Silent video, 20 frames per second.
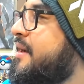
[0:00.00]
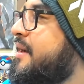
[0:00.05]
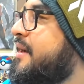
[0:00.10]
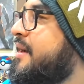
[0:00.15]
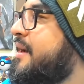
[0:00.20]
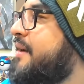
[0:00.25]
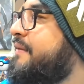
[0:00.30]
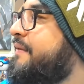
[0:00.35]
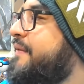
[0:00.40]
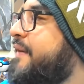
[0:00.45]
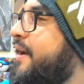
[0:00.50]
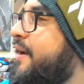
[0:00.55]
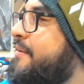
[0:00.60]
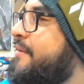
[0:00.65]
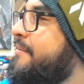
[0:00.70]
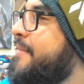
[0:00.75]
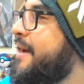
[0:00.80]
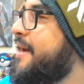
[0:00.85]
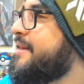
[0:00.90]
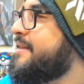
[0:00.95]
a fair
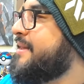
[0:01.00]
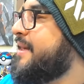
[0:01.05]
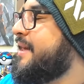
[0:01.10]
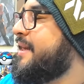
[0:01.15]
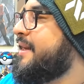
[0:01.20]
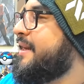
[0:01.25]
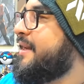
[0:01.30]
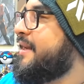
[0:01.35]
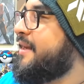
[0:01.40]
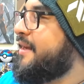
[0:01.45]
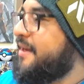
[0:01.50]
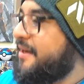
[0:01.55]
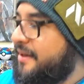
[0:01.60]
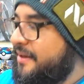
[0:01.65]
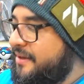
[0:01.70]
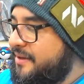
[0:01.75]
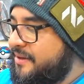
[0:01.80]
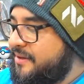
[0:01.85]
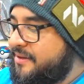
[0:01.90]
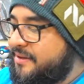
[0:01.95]
amount in here,
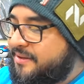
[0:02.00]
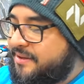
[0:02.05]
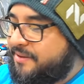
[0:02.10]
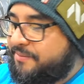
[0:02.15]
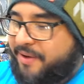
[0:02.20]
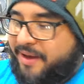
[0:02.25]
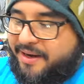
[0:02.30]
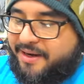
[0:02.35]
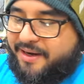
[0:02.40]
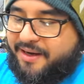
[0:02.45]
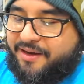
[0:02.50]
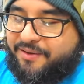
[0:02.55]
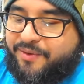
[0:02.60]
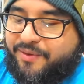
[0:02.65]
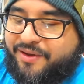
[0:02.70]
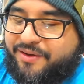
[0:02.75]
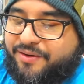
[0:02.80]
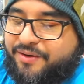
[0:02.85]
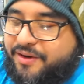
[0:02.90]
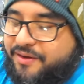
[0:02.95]
depending on
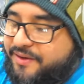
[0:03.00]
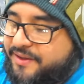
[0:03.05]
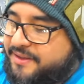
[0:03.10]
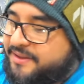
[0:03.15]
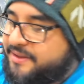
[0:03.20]
whether or not this is a